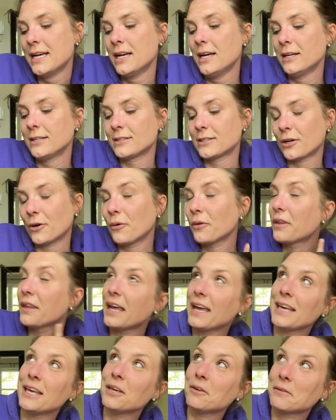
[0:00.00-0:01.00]
So
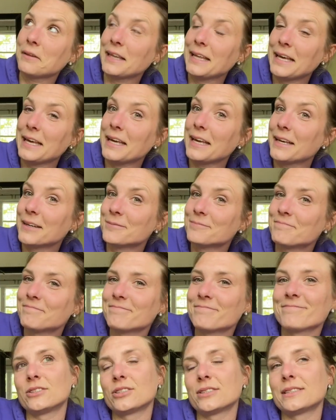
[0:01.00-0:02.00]
thank you, Lee.
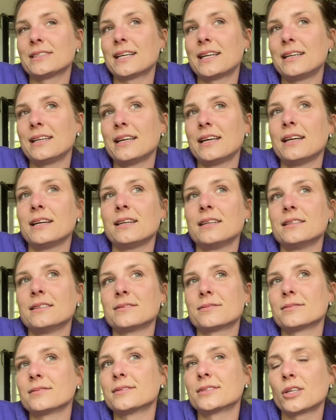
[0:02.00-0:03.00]
Just sending
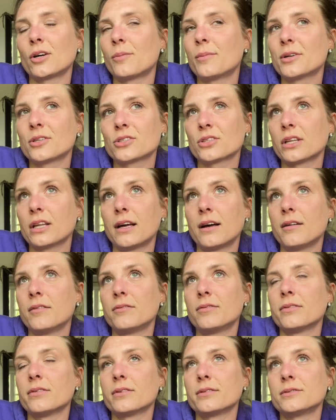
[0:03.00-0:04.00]
so much love
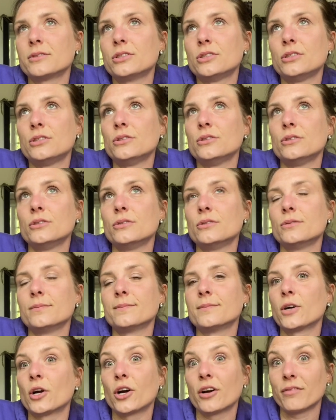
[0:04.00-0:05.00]
to
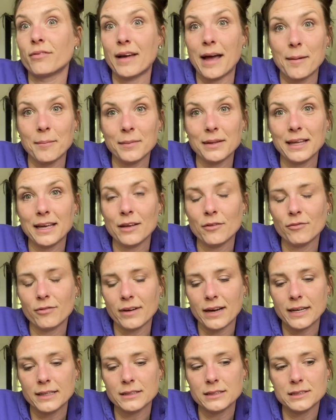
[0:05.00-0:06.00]
her family and
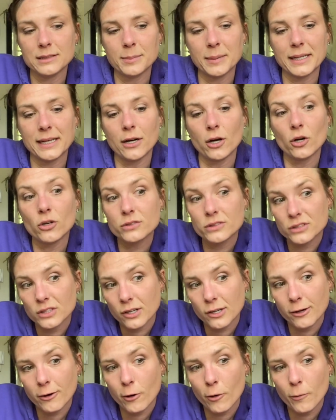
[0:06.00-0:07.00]
friends, but
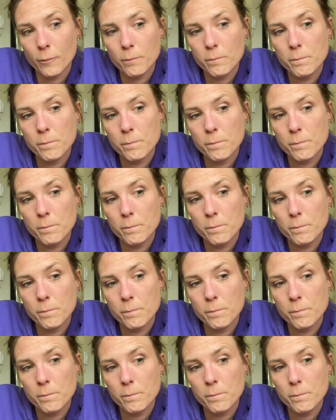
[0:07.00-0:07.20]
also